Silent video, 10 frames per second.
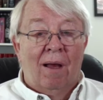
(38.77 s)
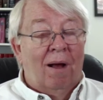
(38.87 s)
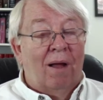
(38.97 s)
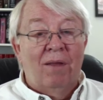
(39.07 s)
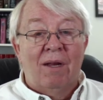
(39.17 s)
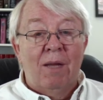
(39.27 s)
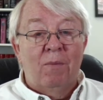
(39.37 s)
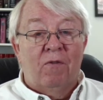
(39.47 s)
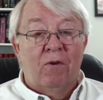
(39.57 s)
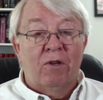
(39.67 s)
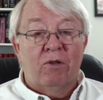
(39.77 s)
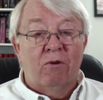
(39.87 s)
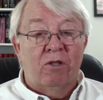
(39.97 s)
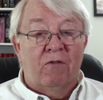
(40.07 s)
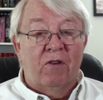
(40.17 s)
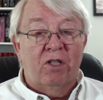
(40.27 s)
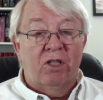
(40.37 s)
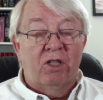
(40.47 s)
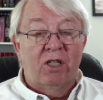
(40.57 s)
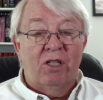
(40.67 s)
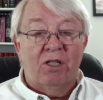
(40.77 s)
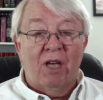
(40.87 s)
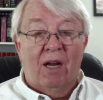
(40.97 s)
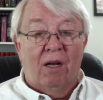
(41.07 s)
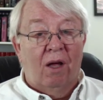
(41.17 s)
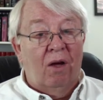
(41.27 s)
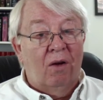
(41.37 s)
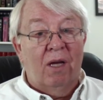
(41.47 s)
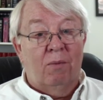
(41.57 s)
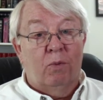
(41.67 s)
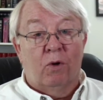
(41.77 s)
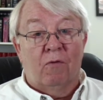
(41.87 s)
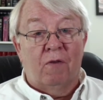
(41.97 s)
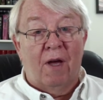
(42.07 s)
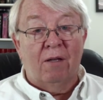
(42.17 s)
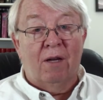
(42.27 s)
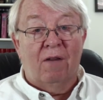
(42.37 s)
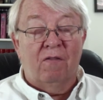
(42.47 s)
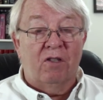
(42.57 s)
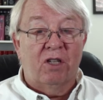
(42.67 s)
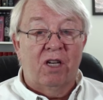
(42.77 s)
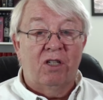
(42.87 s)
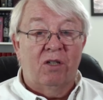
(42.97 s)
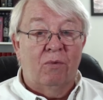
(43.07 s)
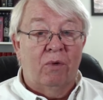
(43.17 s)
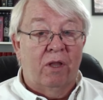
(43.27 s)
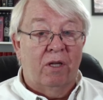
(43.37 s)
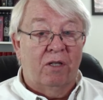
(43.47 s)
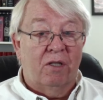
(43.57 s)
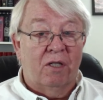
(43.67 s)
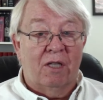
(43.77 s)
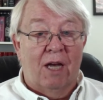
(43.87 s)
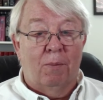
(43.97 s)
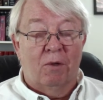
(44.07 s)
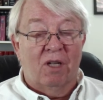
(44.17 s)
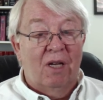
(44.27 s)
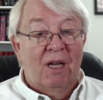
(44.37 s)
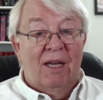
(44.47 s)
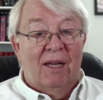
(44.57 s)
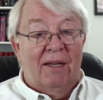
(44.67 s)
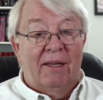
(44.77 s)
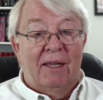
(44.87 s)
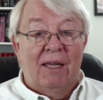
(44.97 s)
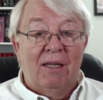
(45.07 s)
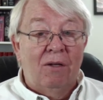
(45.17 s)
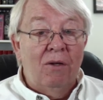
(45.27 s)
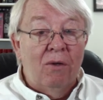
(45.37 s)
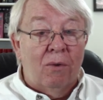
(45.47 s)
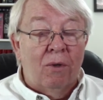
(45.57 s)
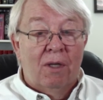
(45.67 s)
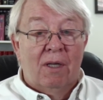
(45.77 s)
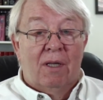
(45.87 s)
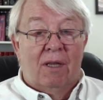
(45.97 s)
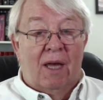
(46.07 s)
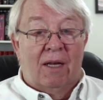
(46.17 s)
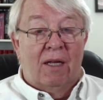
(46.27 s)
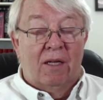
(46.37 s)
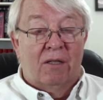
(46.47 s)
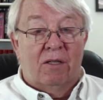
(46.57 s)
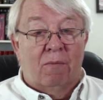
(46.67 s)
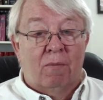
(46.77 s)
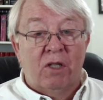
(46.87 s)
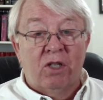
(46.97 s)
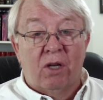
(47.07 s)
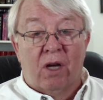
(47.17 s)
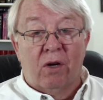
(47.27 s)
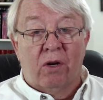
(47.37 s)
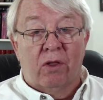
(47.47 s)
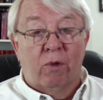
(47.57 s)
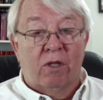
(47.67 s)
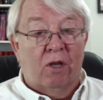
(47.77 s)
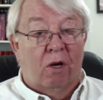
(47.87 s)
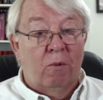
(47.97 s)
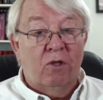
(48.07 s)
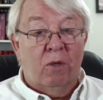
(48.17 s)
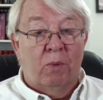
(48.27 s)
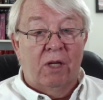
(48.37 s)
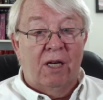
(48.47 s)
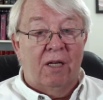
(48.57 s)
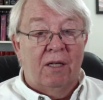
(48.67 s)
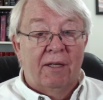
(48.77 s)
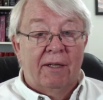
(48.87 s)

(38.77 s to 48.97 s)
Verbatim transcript: On the night before his crucifixion, Jesus had a long and profound conversation with his disciples. Uh, he knew that his mission on earth was almost completed,